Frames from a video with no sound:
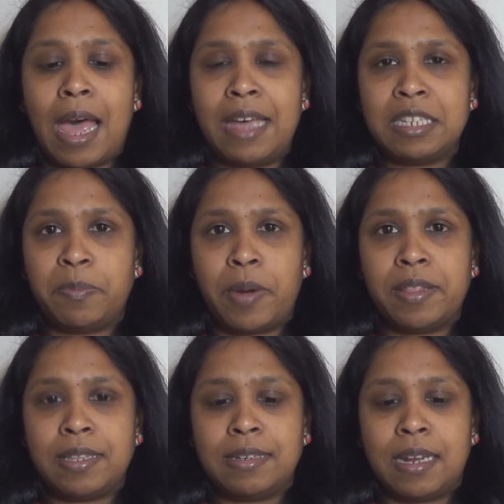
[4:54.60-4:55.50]
asked by
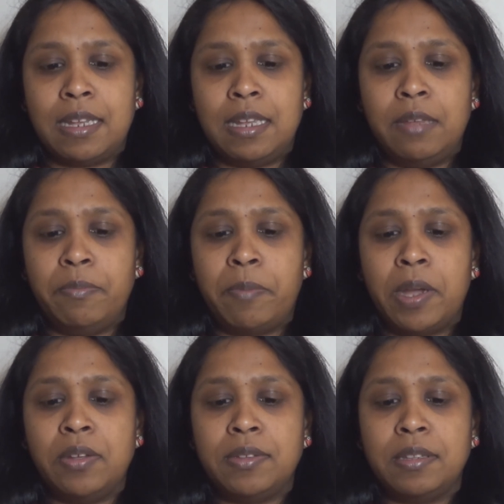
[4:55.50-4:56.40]
the study by
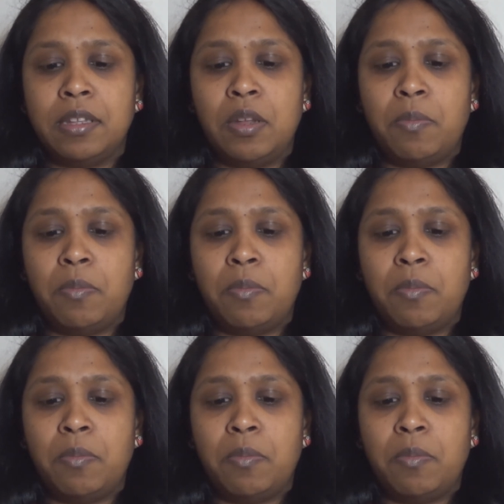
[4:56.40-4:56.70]
using the